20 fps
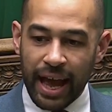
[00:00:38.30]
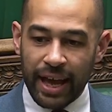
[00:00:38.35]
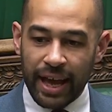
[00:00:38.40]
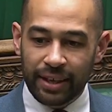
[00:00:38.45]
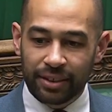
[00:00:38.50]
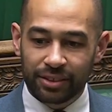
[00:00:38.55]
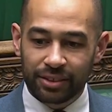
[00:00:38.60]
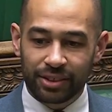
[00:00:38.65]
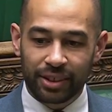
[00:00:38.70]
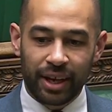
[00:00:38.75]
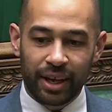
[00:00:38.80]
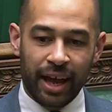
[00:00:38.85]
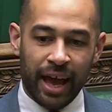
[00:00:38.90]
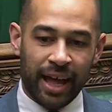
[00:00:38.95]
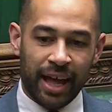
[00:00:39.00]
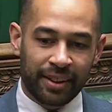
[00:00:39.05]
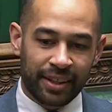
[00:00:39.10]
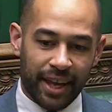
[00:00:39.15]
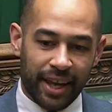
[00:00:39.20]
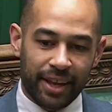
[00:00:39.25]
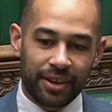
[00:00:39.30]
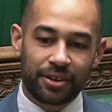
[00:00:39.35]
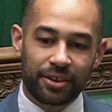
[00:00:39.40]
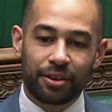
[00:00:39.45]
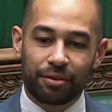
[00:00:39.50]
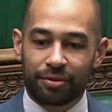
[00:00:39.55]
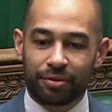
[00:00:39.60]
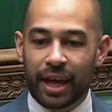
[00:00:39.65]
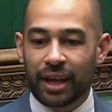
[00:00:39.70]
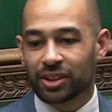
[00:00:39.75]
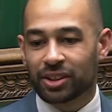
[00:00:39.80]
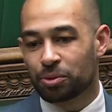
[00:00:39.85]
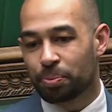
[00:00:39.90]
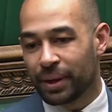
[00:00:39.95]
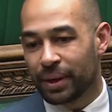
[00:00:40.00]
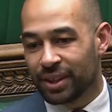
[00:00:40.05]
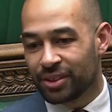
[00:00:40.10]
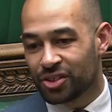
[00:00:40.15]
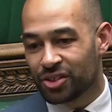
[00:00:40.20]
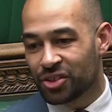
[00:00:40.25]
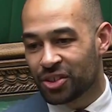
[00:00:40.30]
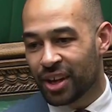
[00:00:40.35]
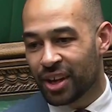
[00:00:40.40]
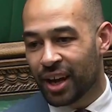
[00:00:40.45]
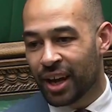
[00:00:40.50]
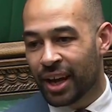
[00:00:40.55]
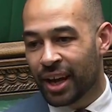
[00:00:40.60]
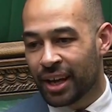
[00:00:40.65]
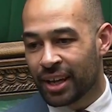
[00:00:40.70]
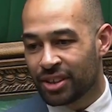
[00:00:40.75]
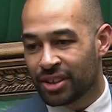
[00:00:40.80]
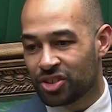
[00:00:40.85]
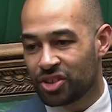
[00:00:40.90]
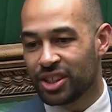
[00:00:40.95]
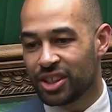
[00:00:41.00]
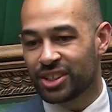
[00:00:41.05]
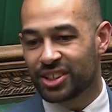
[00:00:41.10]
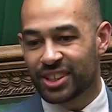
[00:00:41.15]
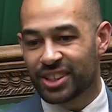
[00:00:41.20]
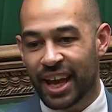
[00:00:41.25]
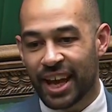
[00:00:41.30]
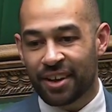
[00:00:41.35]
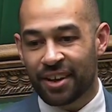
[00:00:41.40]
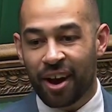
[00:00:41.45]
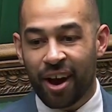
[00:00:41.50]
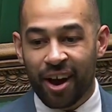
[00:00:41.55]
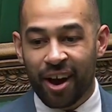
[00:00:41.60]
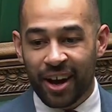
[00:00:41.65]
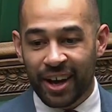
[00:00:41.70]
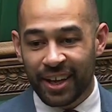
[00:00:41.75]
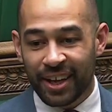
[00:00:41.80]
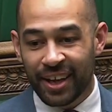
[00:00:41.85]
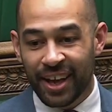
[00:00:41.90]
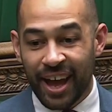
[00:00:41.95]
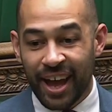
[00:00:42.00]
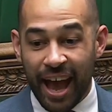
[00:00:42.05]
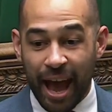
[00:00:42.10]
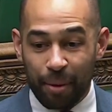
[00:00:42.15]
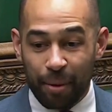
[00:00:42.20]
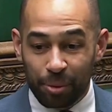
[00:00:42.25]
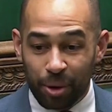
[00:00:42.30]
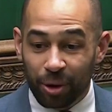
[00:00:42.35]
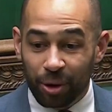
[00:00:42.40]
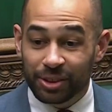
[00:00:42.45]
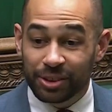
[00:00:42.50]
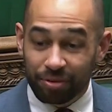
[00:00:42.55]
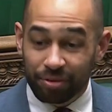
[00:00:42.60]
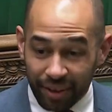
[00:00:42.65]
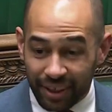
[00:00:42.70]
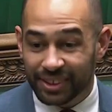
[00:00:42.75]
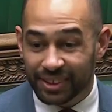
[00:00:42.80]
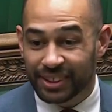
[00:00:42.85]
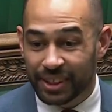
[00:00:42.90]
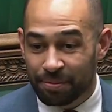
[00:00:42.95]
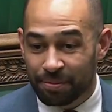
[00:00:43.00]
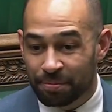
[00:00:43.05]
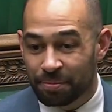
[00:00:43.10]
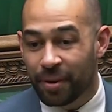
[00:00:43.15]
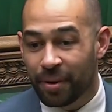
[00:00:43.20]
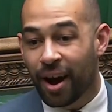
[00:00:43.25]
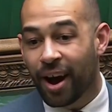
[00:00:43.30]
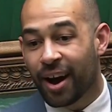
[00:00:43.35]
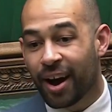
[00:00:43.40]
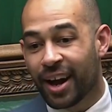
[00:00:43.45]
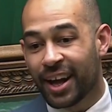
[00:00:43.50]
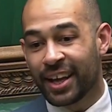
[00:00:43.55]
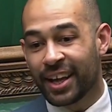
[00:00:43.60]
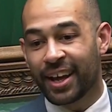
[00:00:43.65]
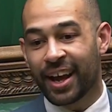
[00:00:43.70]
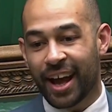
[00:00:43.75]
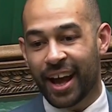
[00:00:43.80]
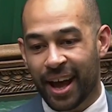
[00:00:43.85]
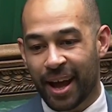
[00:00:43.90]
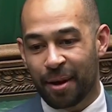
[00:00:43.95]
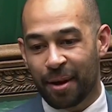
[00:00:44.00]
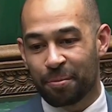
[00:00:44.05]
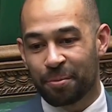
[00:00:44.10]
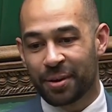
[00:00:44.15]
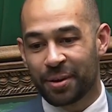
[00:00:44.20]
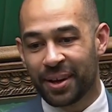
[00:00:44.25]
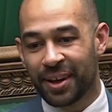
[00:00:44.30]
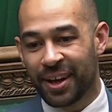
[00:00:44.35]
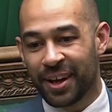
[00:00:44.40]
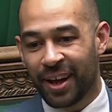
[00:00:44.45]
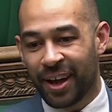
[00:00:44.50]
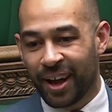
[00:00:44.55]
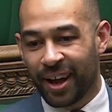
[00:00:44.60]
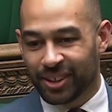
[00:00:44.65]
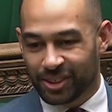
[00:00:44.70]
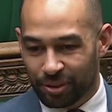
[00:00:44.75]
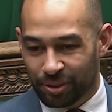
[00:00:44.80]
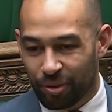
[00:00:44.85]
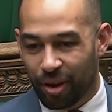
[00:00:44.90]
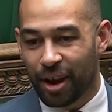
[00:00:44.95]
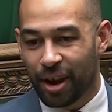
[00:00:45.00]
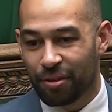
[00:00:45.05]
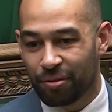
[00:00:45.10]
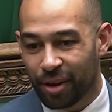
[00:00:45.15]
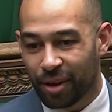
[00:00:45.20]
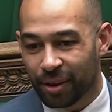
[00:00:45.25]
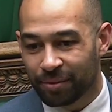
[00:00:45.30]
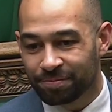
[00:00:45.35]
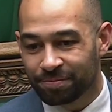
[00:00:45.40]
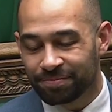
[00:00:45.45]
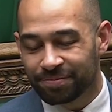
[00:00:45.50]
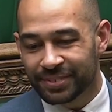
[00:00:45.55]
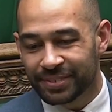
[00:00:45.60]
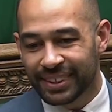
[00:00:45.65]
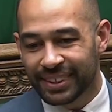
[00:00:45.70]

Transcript: And at the end of that speech, she said, "I am not a victim, I am a survivor."